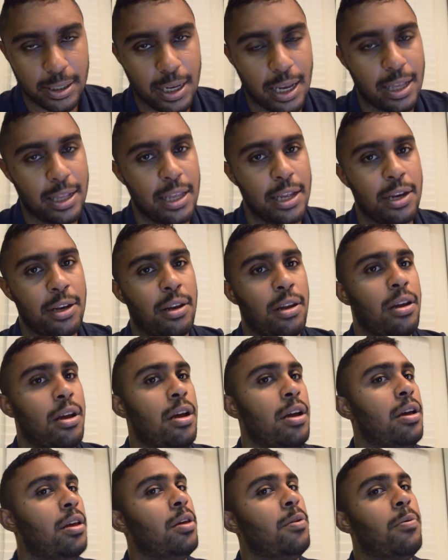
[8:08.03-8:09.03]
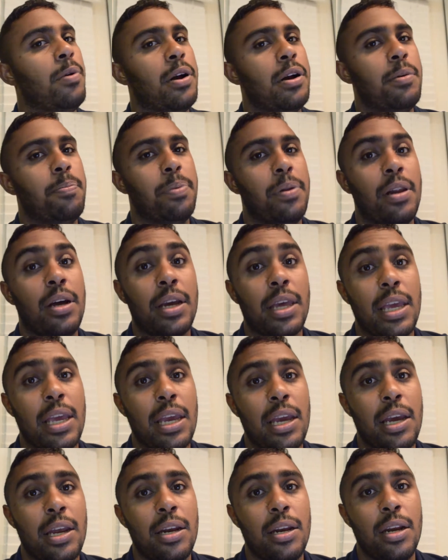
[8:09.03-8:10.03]
and then you want to plug
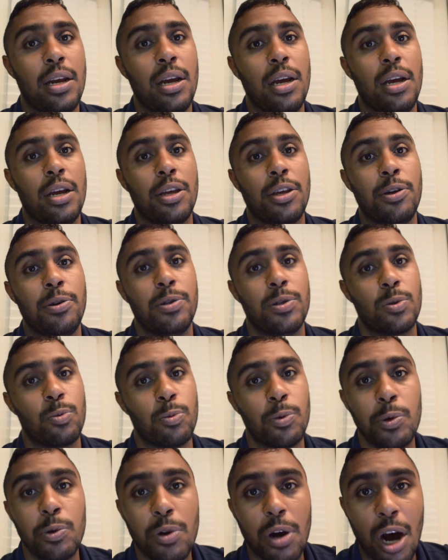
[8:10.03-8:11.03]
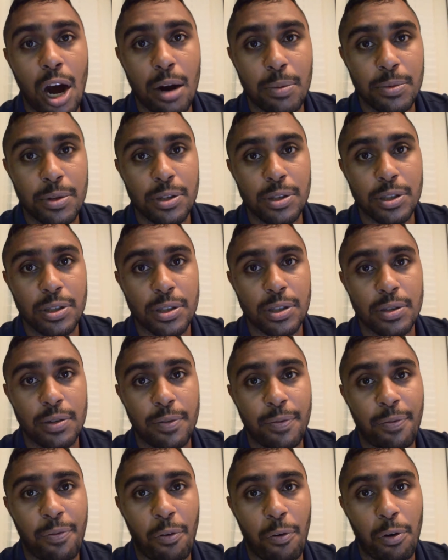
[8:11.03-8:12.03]
in, use WooCommerce
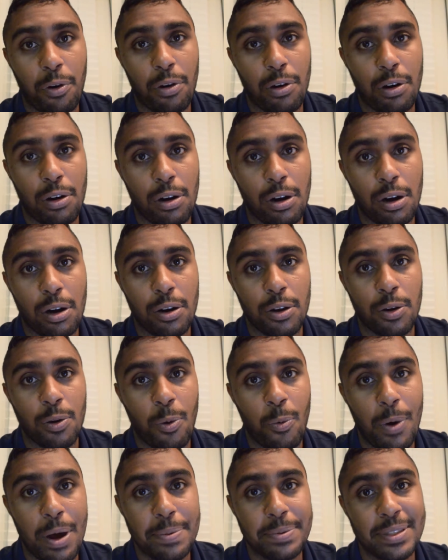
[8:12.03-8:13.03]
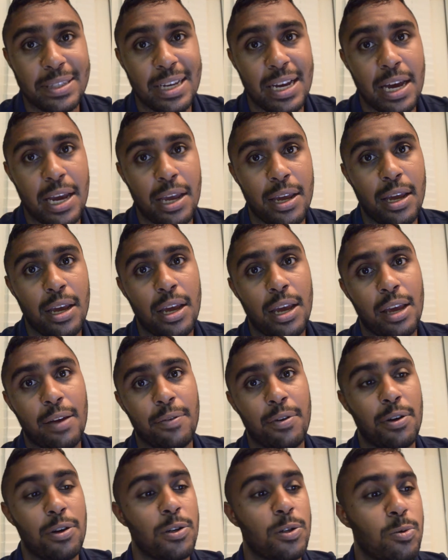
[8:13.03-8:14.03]
for your website.
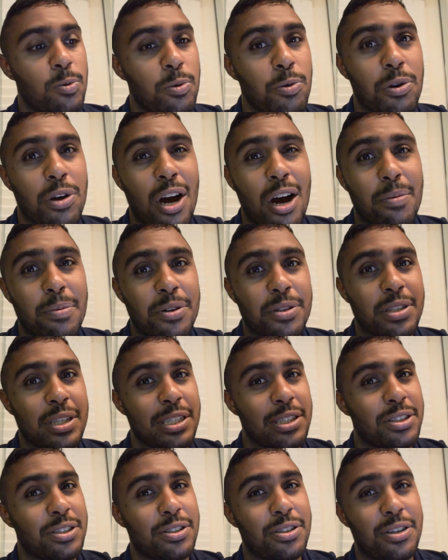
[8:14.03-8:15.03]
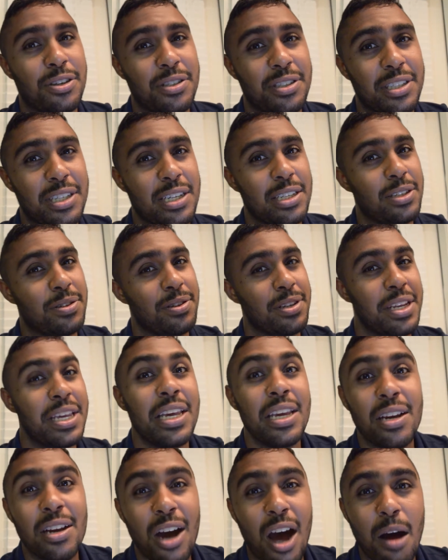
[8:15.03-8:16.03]
If you use WooCommerce, it just turns it into an
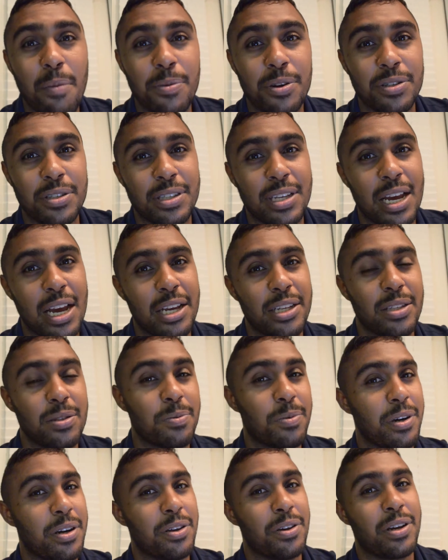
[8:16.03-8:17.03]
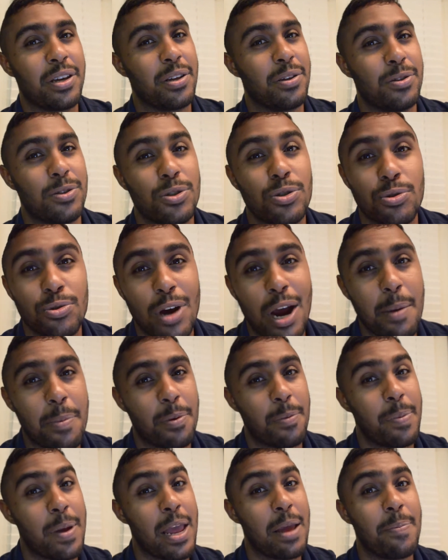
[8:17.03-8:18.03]
e-commerce site to where you can use Stripe
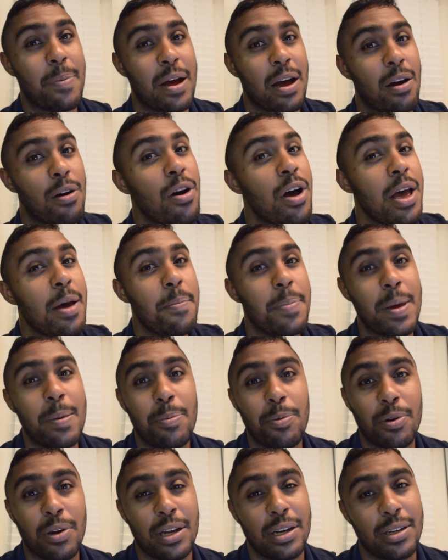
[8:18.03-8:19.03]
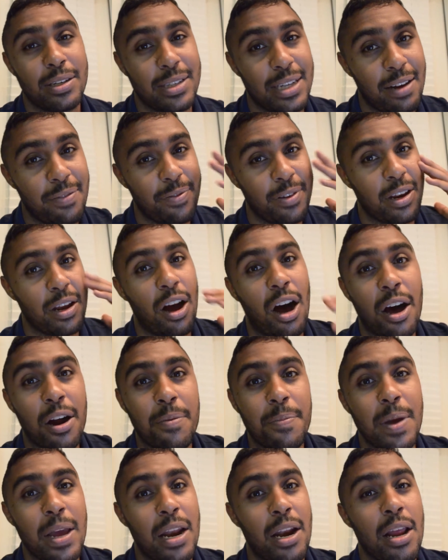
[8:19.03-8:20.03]
or PayPal. People can definitely
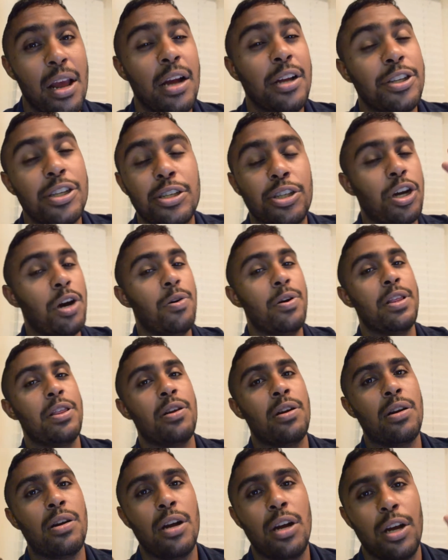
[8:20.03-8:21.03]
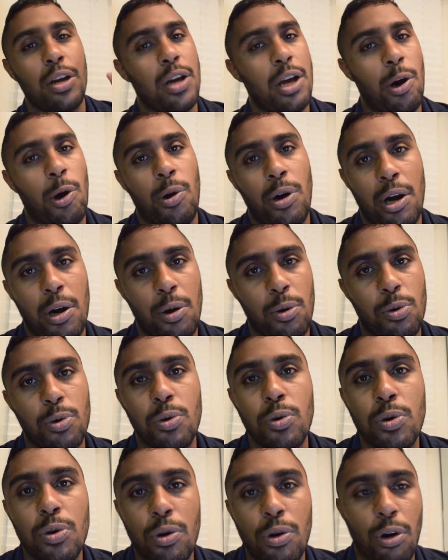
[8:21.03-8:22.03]
automate. Just go in there or
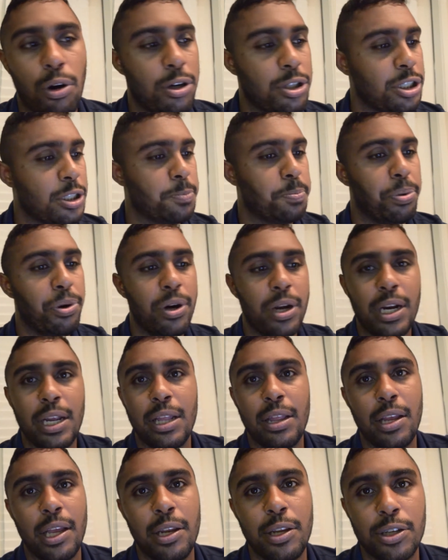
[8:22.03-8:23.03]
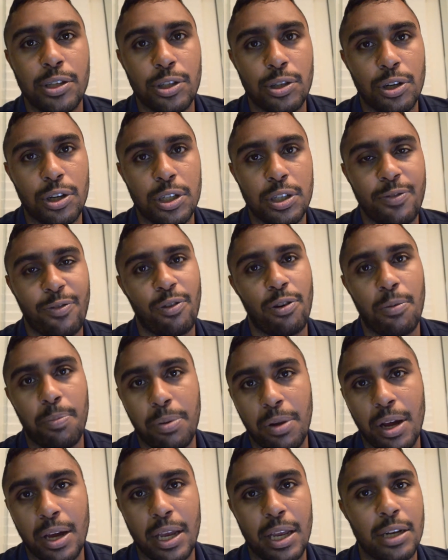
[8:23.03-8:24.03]
Google or just put in the search for a
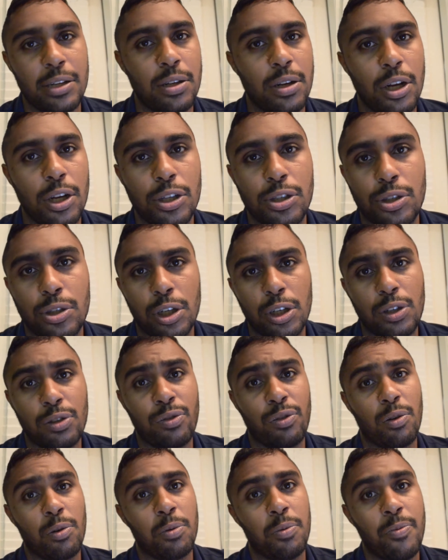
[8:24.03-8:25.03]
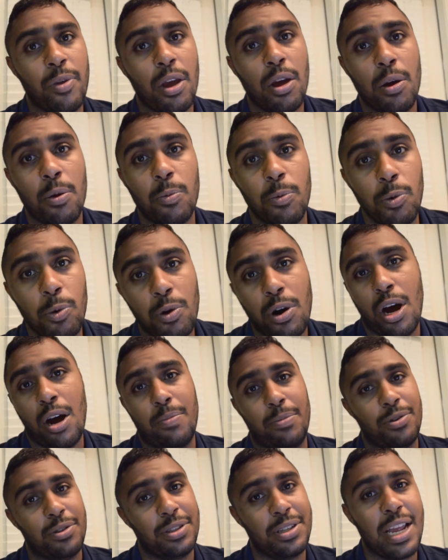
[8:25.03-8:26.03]
plugin, search for
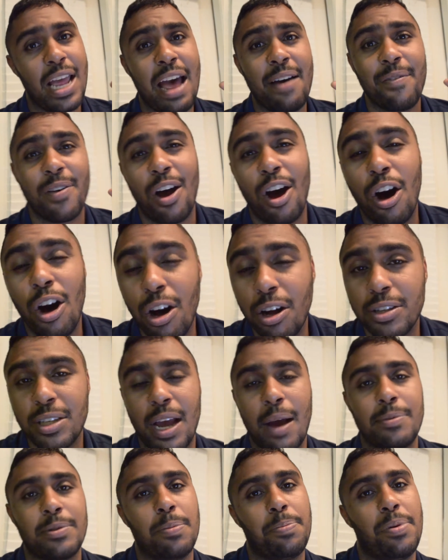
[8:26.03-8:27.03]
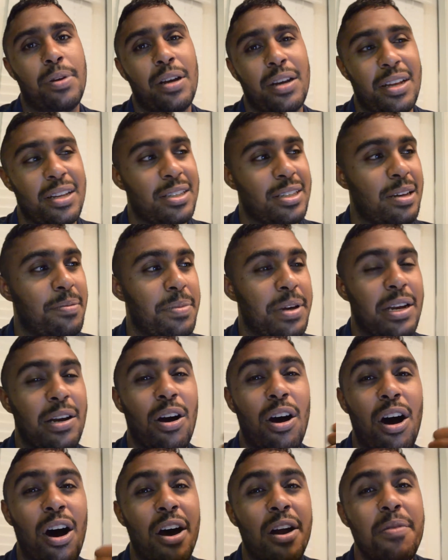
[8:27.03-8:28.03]
WooCommerce. They have all types of plugins. I mean,
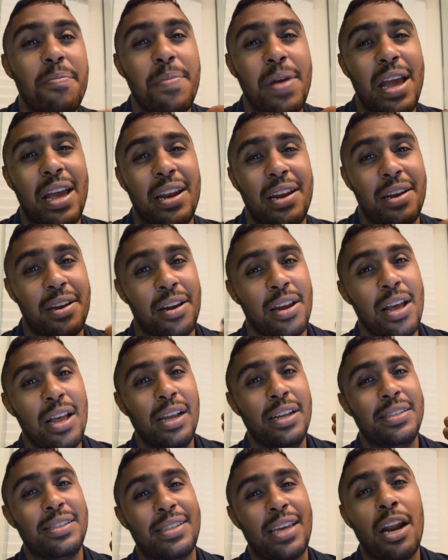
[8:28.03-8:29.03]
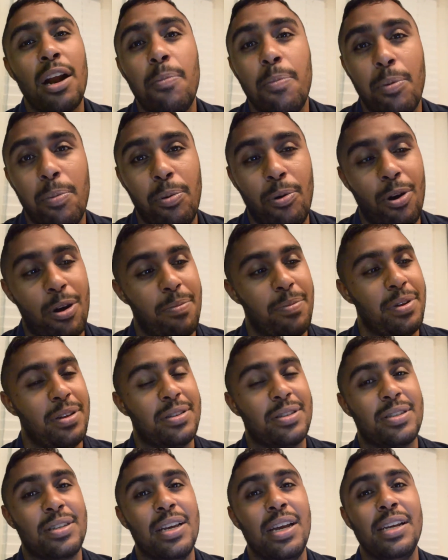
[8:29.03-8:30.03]
automated, set up
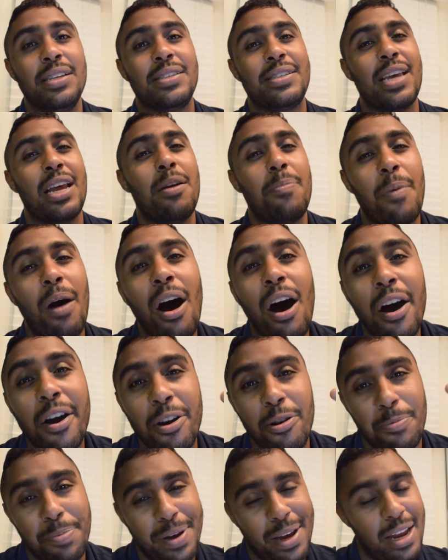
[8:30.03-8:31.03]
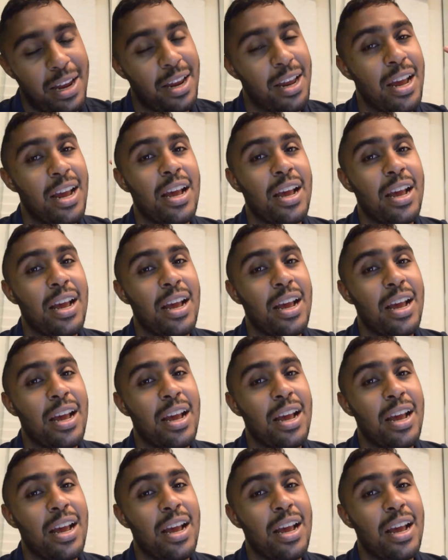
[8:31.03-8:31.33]
appointments, set up autopay.